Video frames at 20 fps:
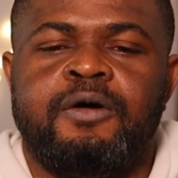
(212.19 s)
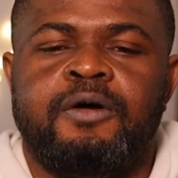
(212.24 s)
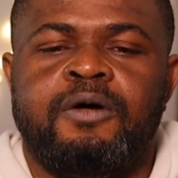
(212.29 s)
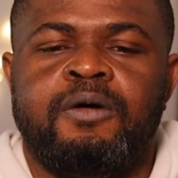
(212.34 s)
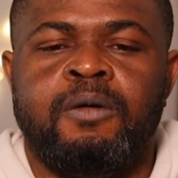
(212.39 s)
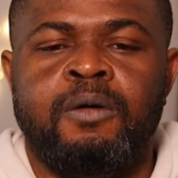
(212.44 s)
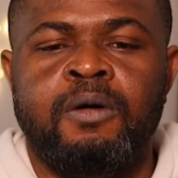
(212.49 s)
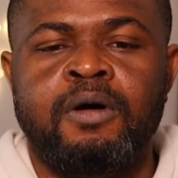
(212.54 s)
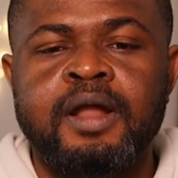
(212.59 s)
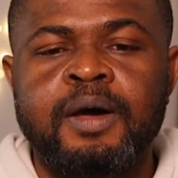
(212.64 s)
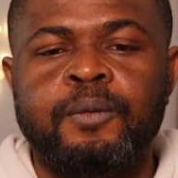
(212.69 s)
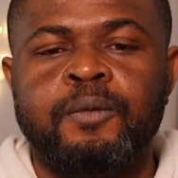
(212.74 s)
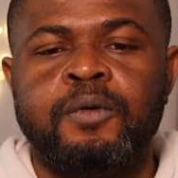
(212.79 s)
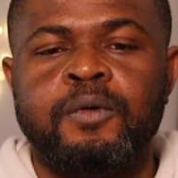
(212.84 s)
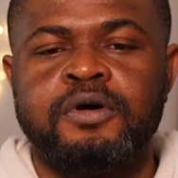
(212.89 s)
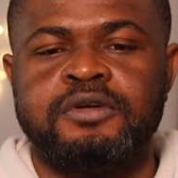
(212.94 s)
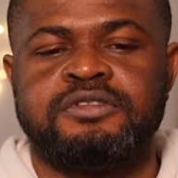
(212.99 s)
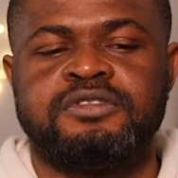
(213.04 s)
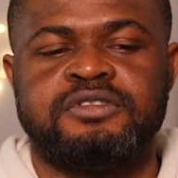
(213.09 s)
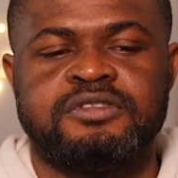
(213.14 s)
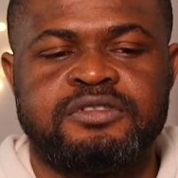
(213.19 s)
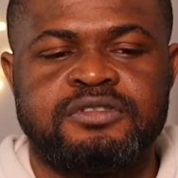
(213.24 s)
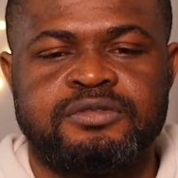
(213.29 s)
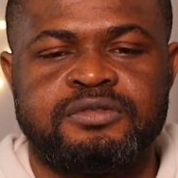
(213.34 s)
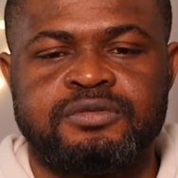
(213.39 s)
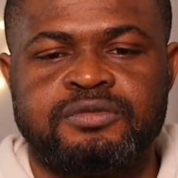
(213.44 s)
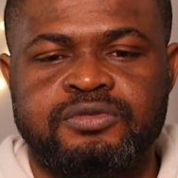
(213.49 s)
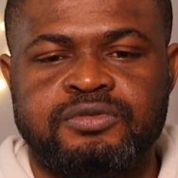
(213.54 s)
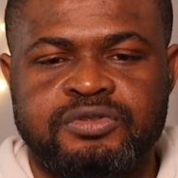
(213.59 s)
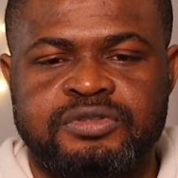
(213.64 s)
What I want us
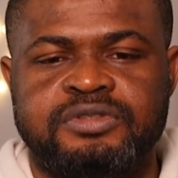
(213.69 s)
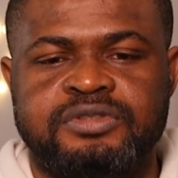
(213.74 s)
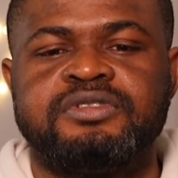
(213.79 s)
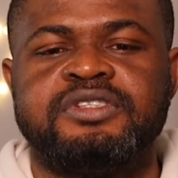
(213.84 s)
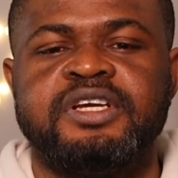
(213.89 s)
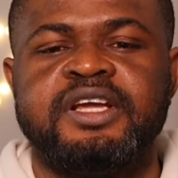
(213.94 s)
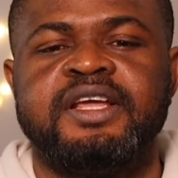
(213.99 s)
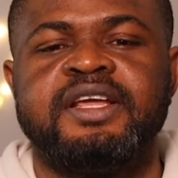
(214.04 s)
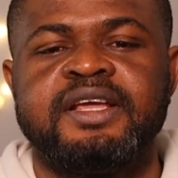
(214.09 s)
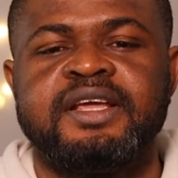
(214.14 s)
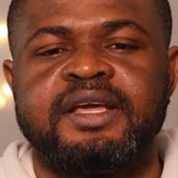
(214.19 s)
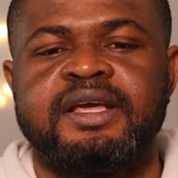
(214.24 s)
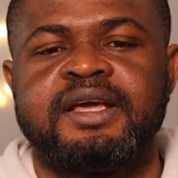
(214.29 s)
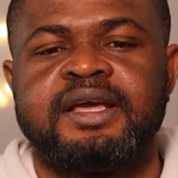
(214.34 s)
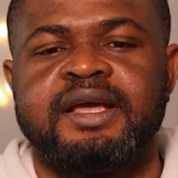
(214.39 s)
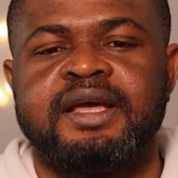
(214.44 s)
to think